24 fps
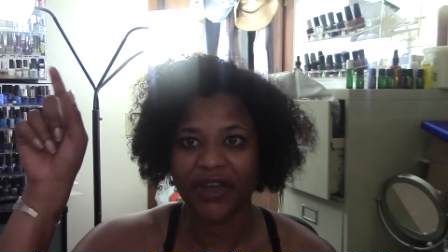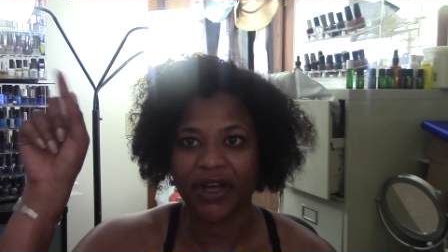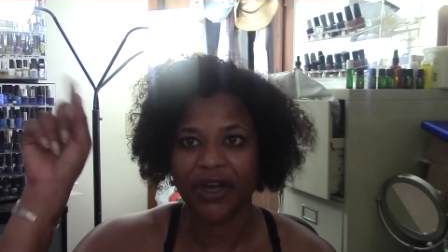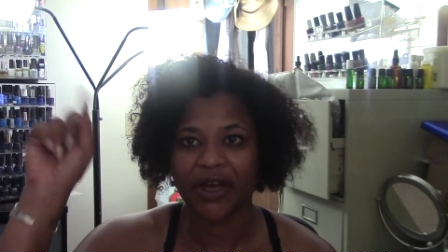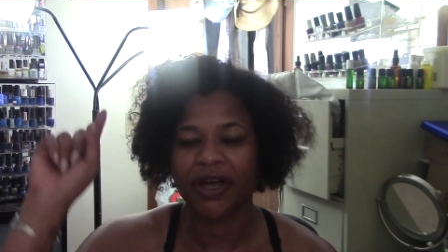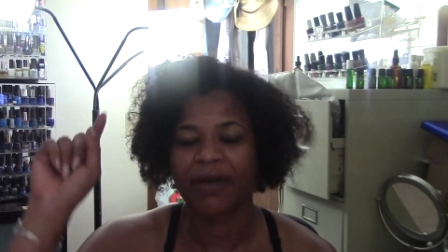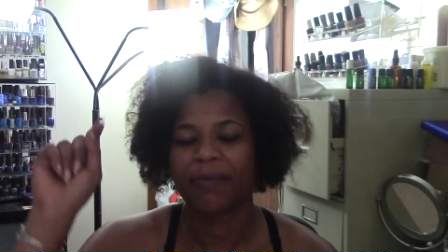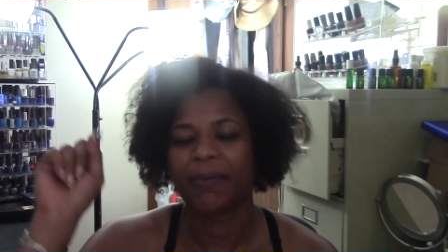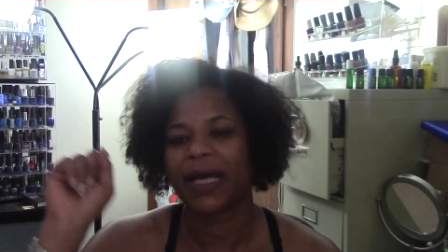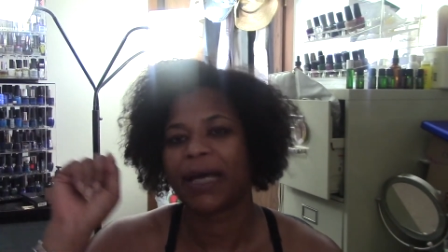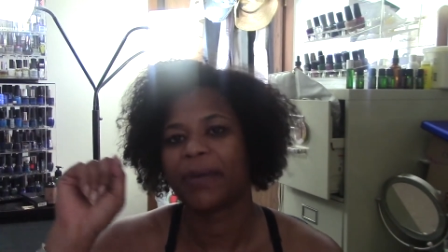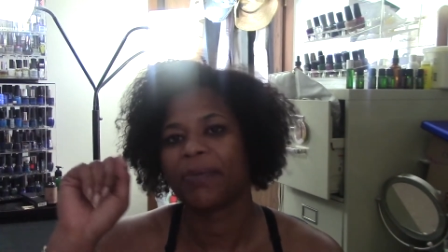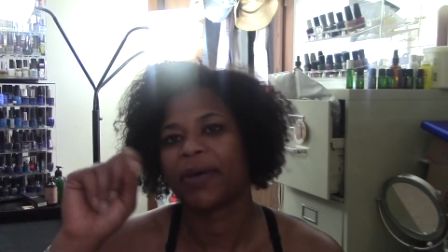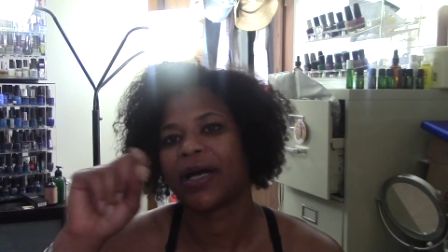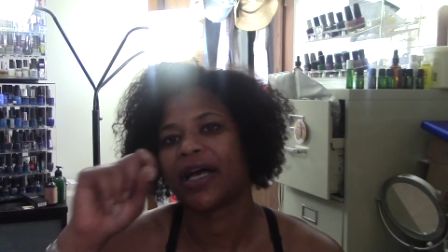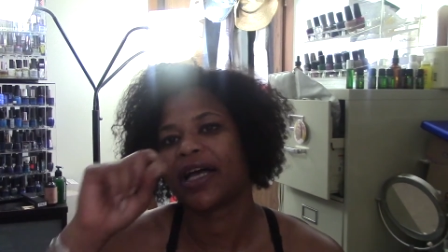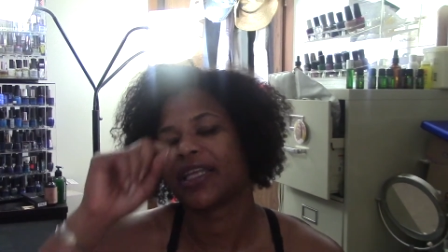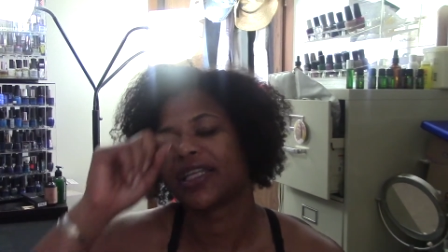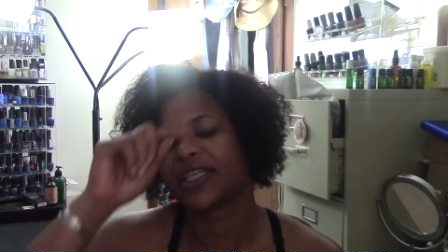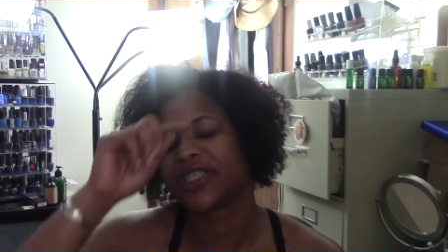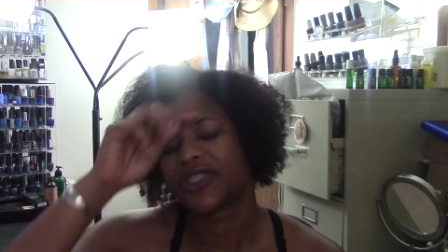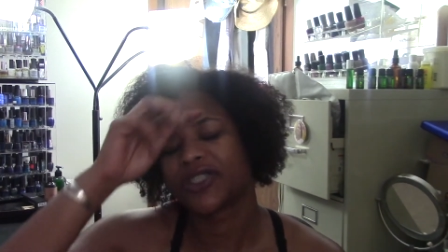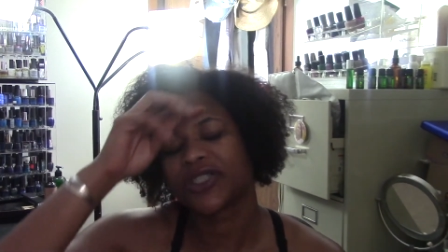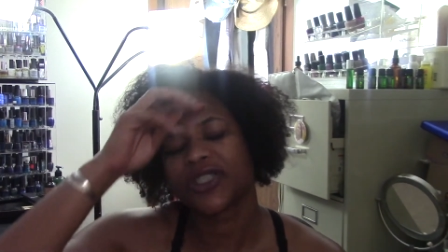all my
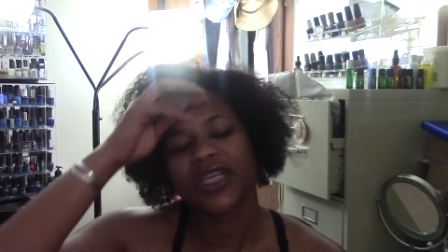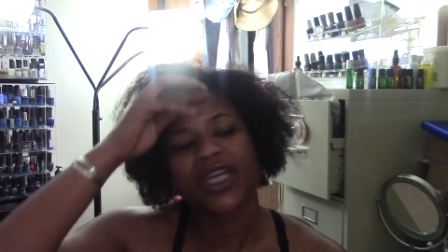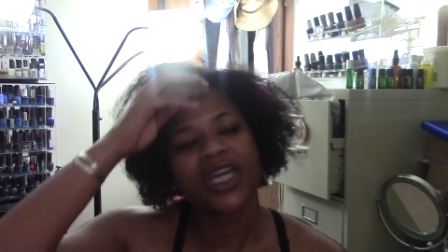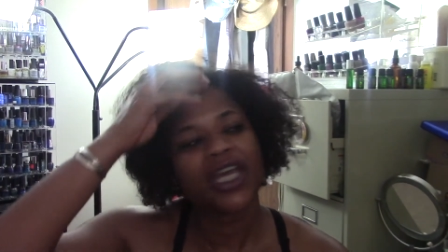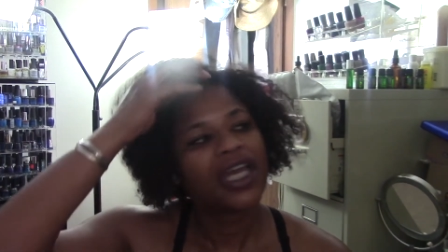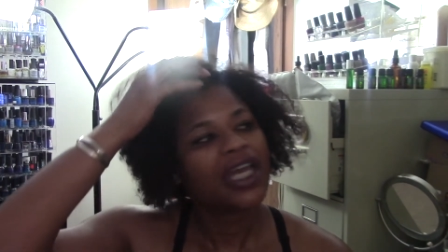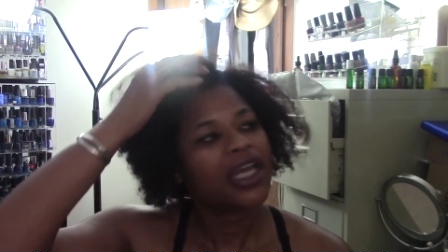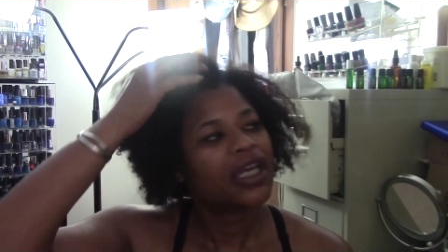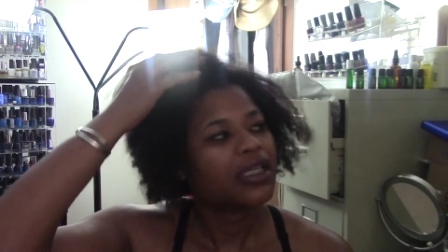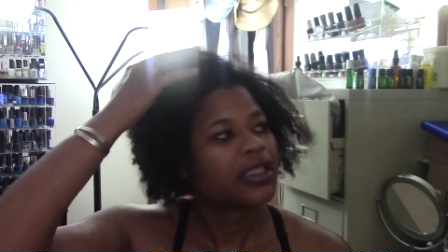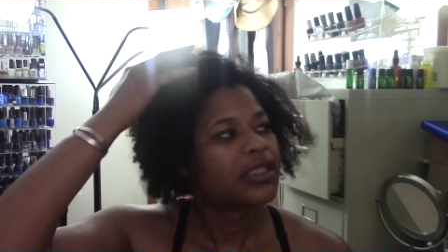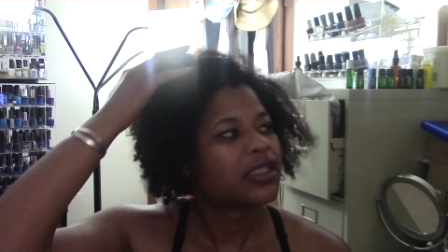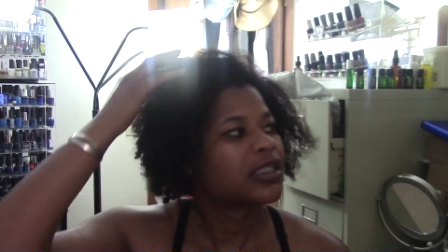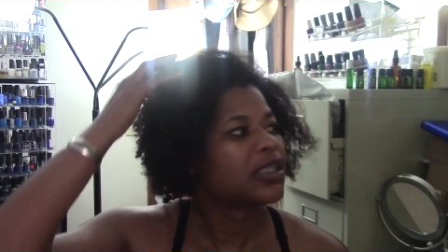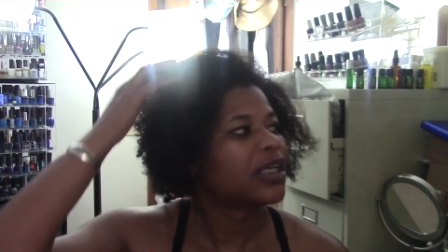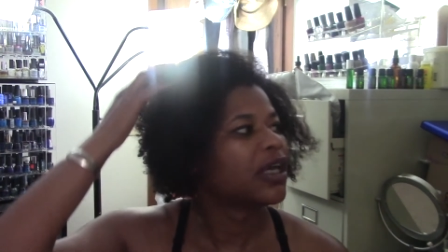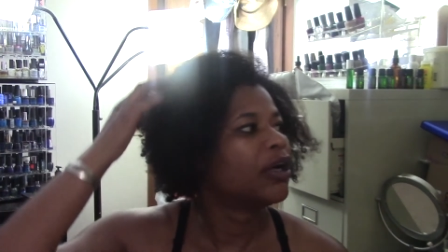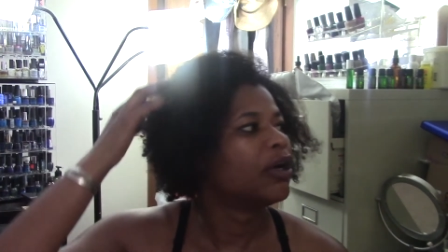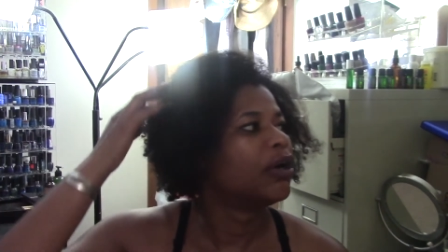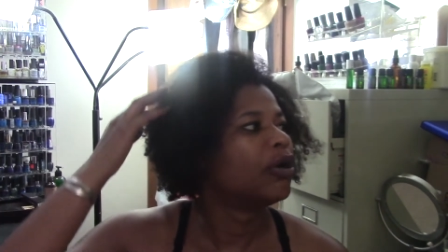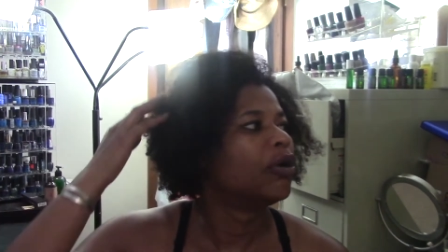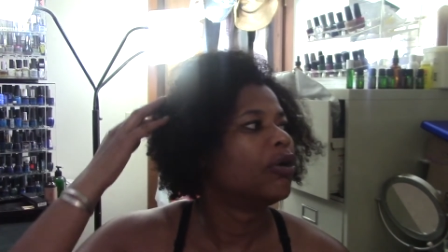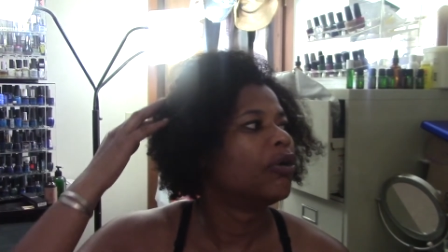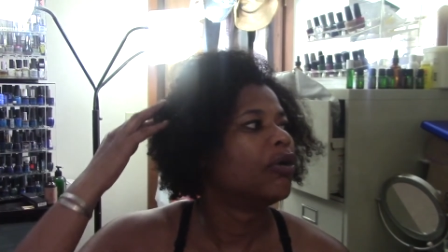polish.
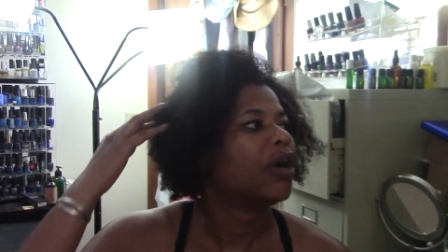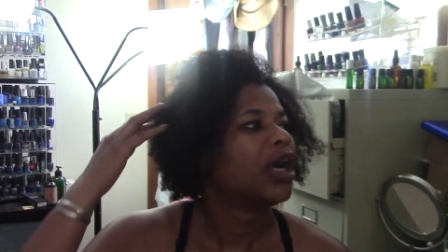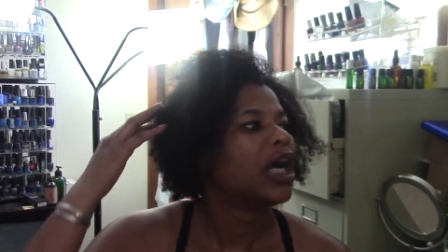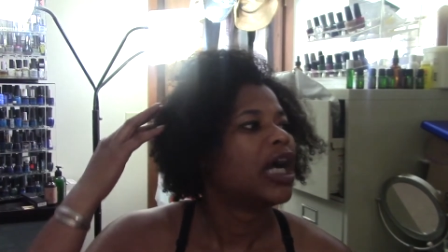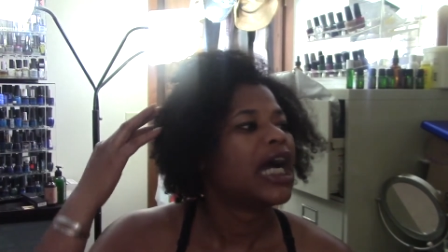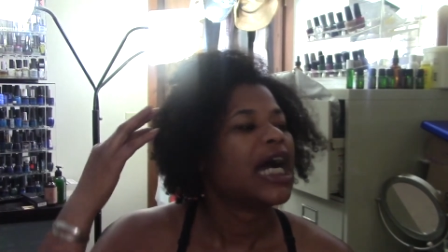So,